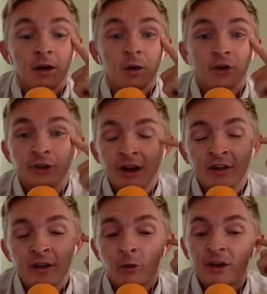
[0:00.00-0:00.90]
Once you're
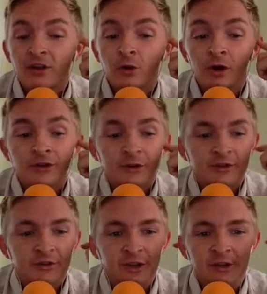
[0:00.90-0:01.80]
in there, we can do all
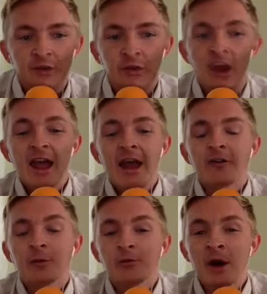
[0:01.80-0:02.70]
sorts of things.
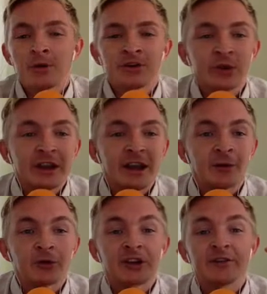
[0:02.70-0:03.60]
Every members, we
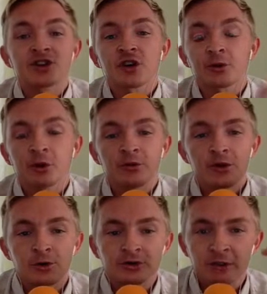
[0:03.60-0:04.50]
can give each other
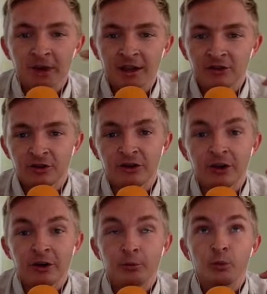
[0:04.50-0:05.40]
reviews to make it so that
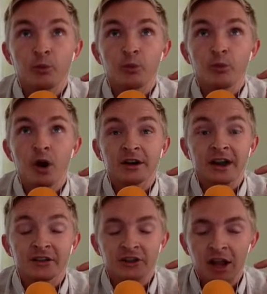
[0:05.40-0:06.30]
their
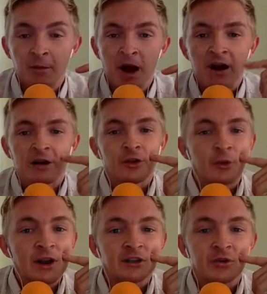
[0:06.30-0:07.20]
podcasts climb higher in the
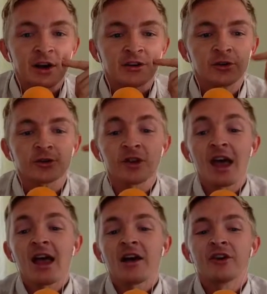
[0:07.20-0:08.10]
ranks of iTunes.
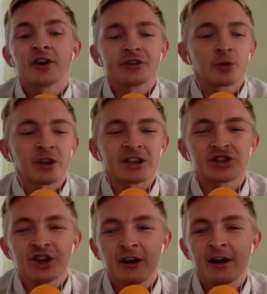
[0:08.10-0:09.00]
And then also we can
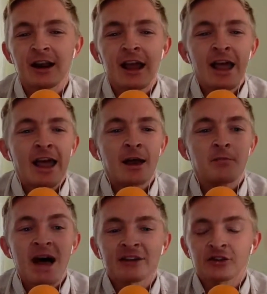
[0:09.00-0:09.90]
share it
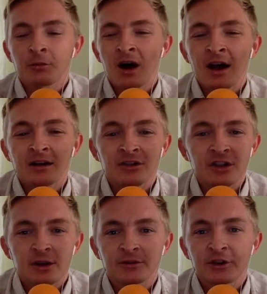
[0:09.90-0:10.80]
and mastermind and
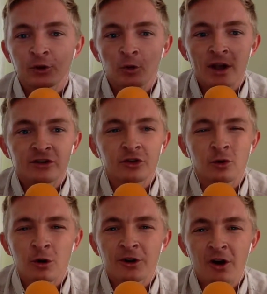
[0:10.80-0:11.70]
think of different ways to
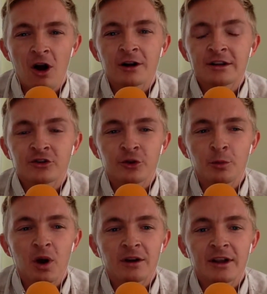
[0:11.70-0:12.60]
grow your audience for
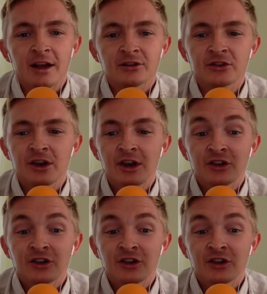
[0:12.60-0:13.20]
your podcast.